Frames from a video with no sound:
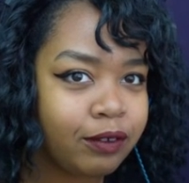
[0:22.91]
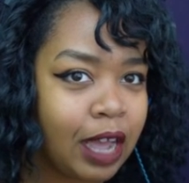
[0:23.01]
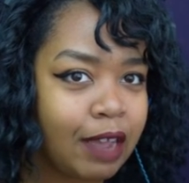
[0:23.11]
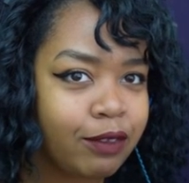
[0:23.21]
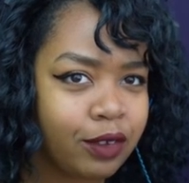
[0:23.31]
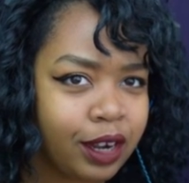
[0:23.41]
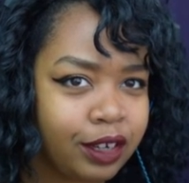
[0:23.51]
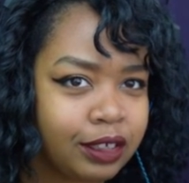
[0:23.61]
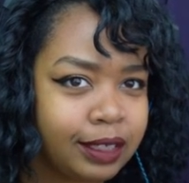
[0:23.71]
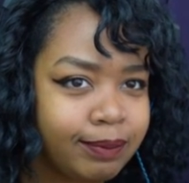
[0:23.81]

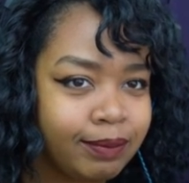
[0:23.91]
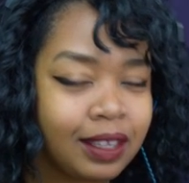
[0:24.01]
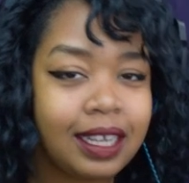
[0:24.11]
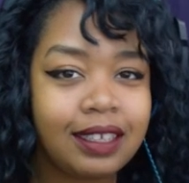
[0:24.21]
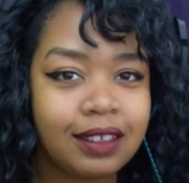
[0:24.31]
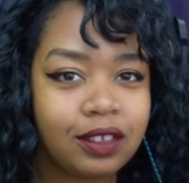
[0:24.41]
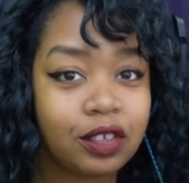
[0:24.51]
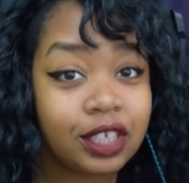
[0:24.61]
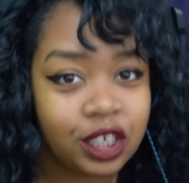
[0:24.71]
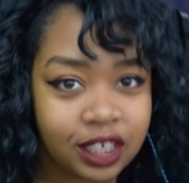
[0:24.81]
5300. It's
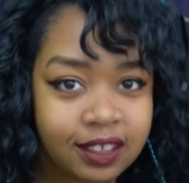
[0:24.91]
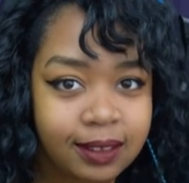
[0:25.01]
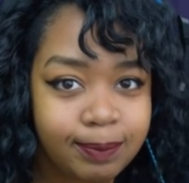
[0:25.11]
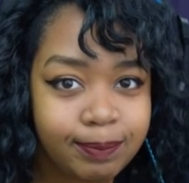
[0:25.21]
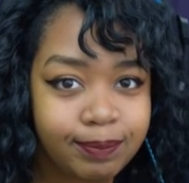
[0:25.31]
delicious.